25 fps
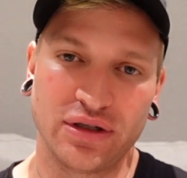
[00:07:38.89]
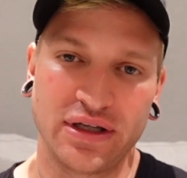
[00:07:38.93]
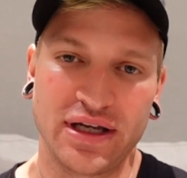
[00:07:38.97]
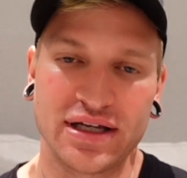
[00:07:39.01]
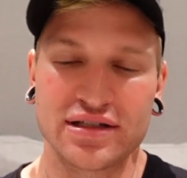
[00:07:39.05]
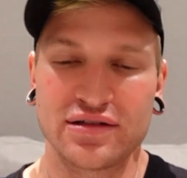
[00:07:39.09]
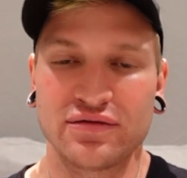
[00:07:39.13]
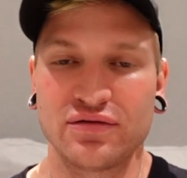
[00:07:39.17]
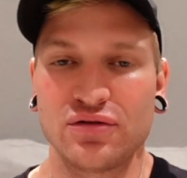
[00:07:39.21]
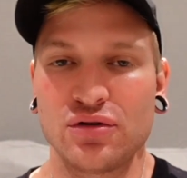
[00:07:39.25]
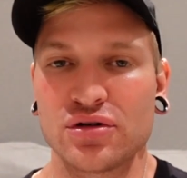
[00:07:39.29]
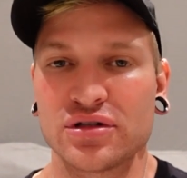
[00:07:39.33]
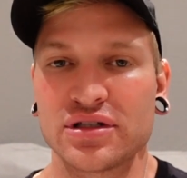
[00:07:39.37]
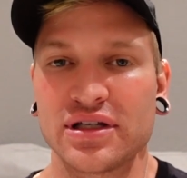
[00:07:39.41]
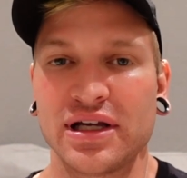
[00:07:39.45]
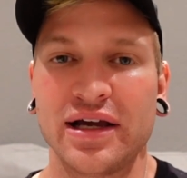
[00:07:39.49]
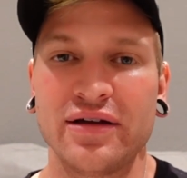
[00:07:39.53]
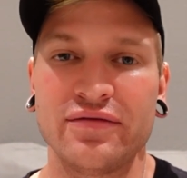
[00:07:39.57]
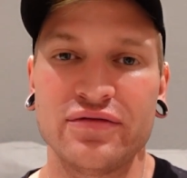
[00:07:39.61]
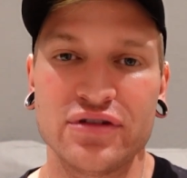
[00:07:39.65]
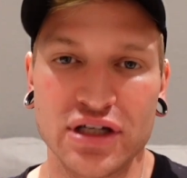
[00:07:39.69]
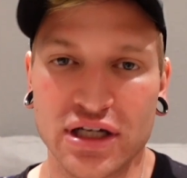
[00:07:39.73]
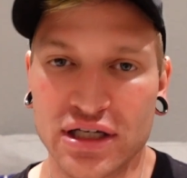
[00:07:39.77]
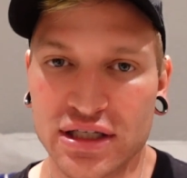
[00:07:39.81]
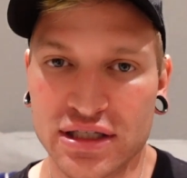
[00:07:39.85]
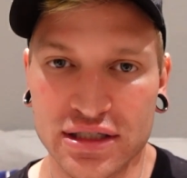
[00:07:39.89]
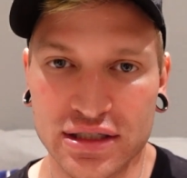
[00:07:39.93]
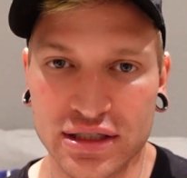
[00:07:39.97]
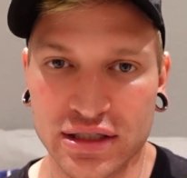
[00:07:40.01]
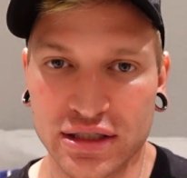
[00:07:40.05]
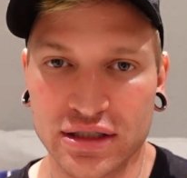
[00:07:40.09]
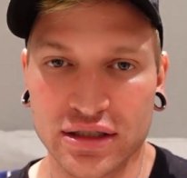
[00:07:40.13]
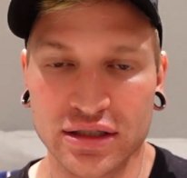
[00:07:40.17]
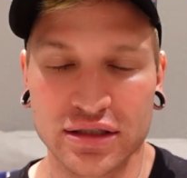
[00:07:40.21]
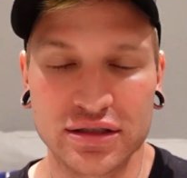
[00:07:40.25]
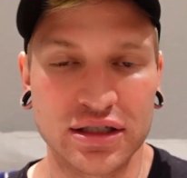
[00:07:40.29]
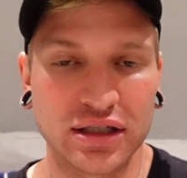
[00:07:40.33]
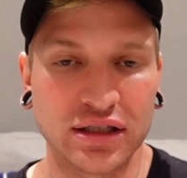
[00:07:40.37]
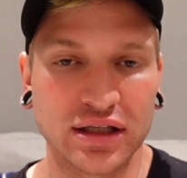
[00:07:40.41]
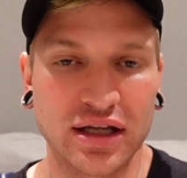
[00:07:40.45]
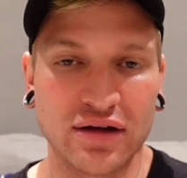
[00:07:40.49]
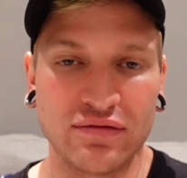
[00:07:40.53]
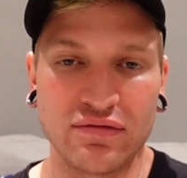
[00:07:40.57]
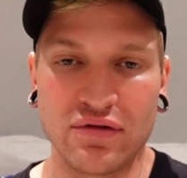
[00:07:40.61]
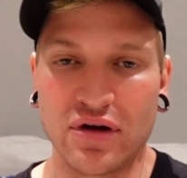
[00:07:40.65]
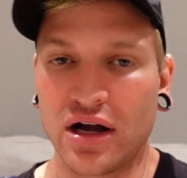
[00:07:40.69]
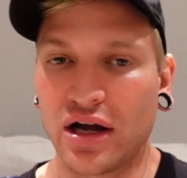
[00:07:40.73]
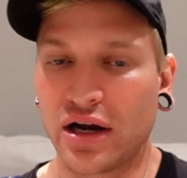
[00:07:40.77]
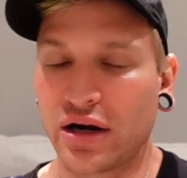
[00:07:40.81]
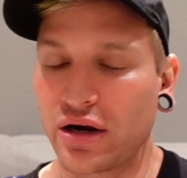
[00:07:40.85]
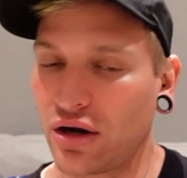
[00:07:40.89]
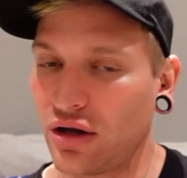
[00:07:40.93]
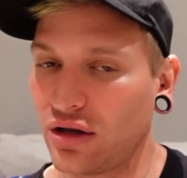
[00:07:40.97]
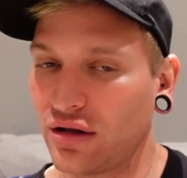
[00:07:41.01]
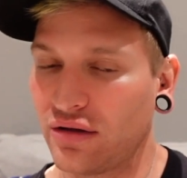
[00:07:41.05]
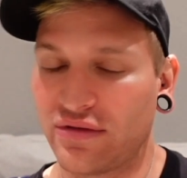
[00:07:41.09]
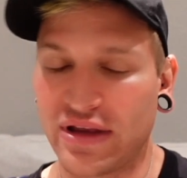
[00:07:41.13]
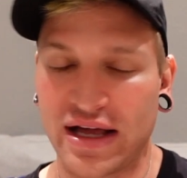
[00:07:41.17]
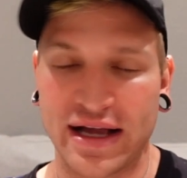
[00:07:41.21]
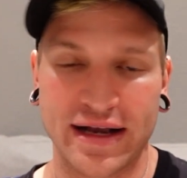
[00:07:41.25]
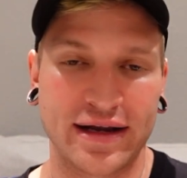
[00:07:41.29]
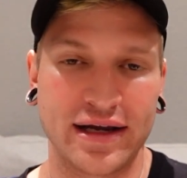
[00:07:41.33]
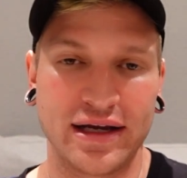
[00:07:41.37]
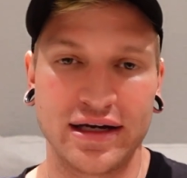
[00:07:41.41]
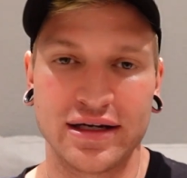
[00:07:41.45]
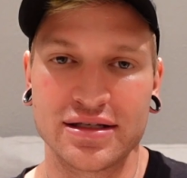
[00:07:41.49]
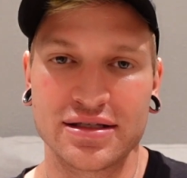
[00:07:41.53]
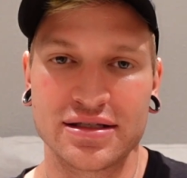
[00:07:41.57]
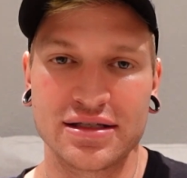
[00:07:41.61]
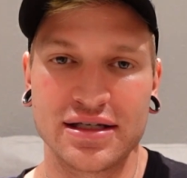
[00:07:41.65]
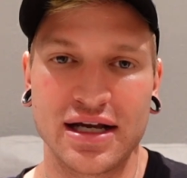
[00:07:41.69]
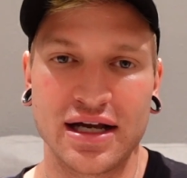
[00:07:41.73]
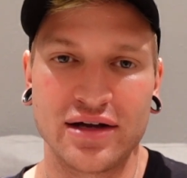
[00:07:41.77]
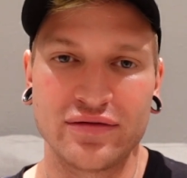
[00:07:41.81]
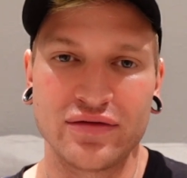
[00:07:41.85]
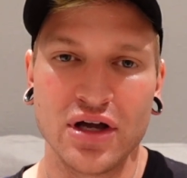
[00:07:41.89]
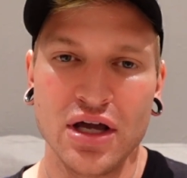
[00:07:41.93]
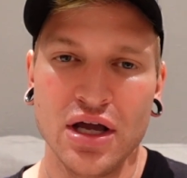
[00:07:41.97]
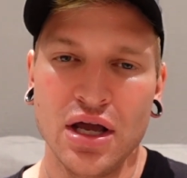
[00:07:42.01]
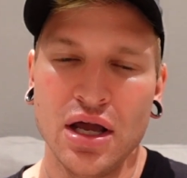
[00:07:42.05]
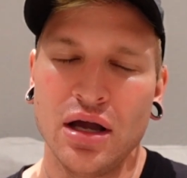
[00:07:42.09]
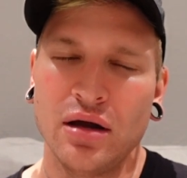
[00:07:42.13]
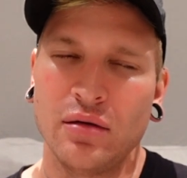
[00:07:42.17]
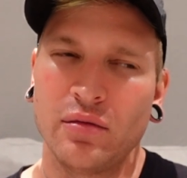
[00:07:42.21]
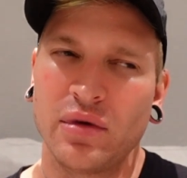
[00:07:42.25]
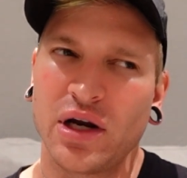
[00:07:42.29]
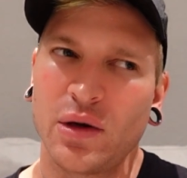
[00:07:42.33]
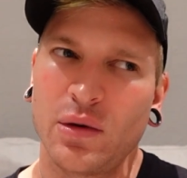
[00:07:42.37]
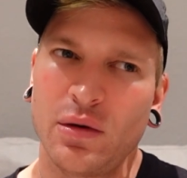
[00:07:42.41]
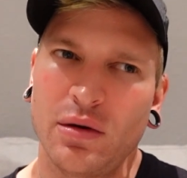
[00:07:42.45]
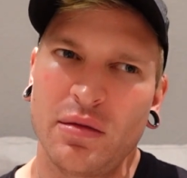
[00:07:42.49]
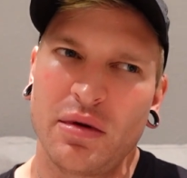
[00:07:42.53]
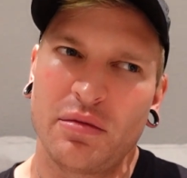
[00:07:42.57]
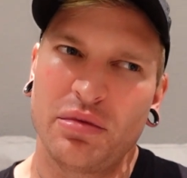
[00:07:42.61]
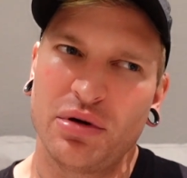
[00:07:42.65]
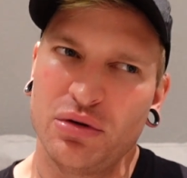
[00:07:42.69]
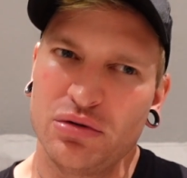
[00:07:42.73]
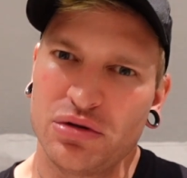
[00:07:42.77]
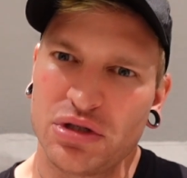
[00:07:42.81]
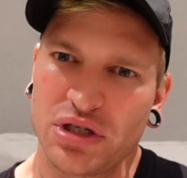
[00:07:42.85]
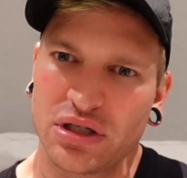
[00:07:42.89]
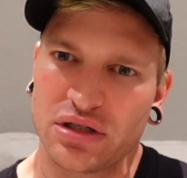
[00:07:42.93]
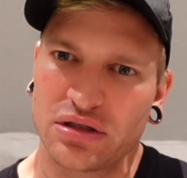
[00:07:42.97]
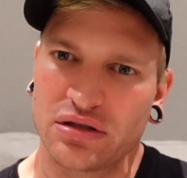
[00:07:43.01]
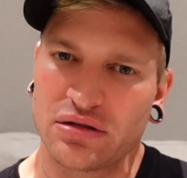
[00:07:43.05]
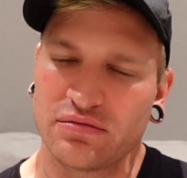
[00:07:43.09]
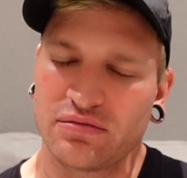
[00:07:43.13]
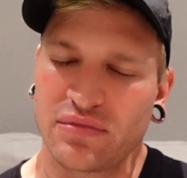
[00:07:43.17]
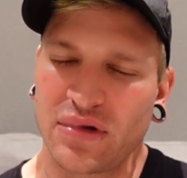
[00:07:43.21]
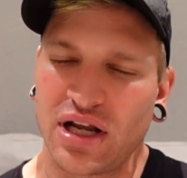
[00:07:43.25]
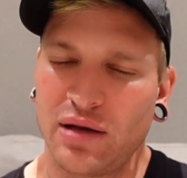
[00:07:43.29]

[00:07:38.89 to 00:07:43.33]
Yes, of course, I have Dustin to love on, all of that kind of stuff, but I want my pooches.